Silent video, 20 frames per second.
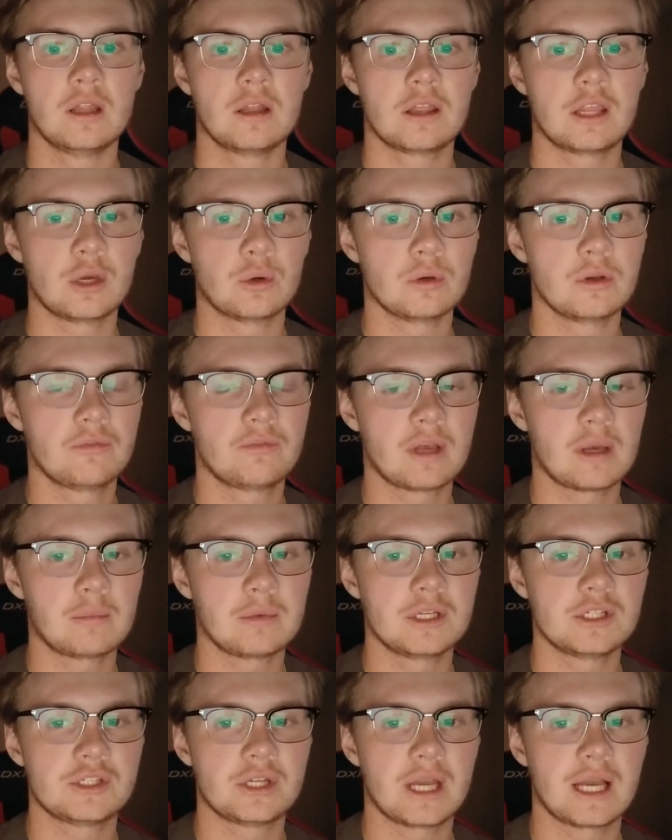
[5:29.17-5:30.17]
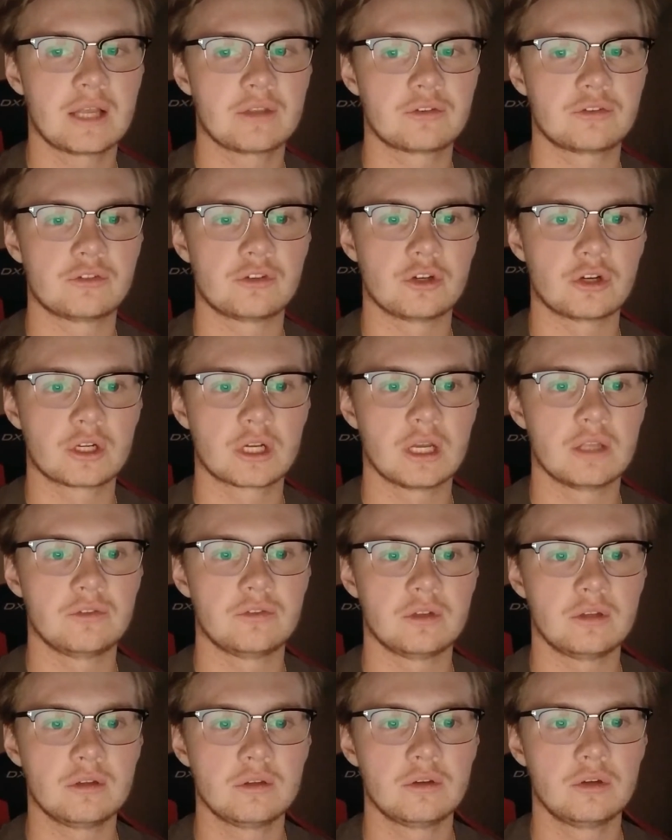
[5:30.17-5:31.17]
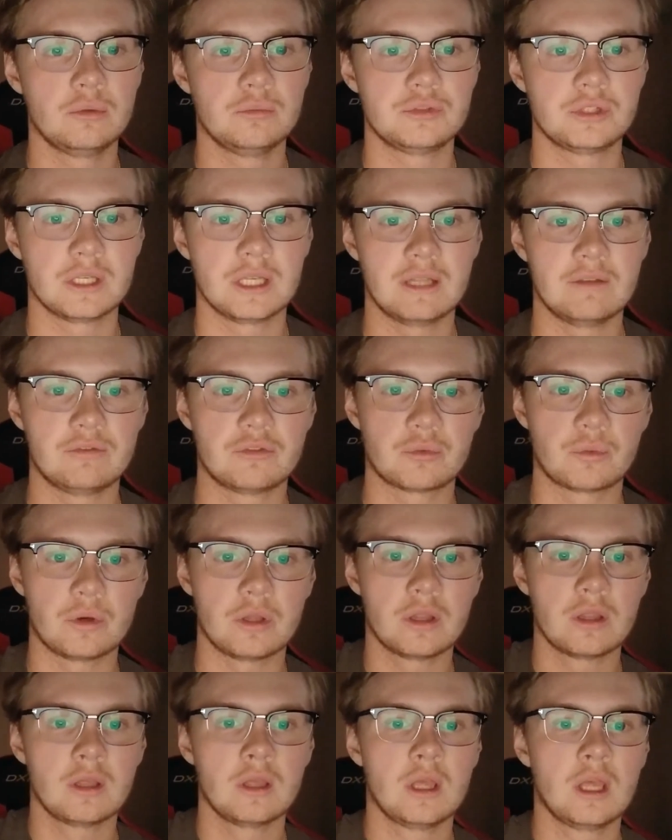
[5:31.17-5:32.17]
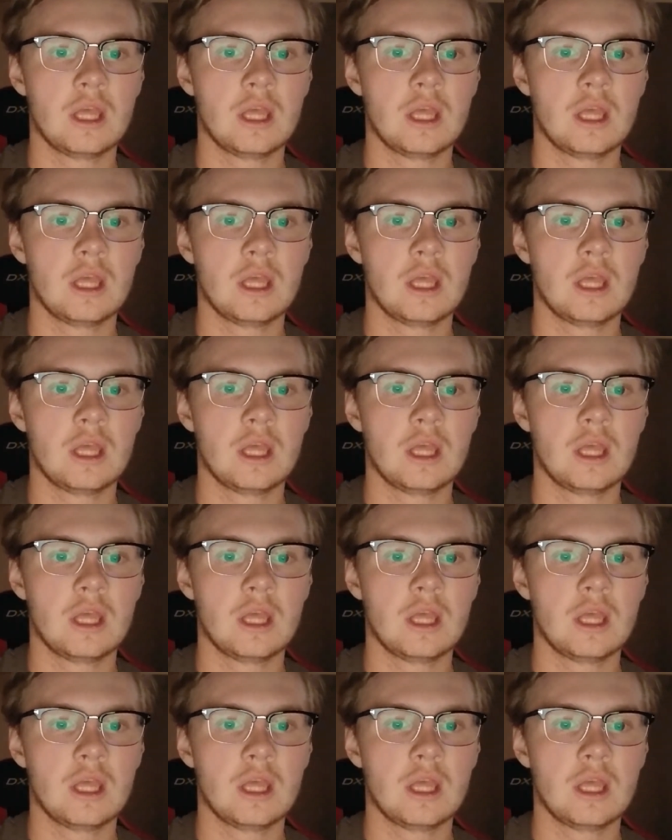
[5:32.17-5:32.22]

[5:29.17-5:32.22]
The only family she has is her cousin, whom she lives with.